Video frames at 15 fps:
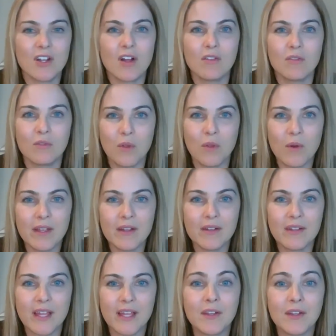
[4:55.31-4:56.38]
a loyal
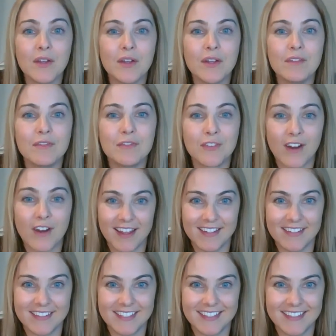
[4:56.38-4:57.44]
and good friend.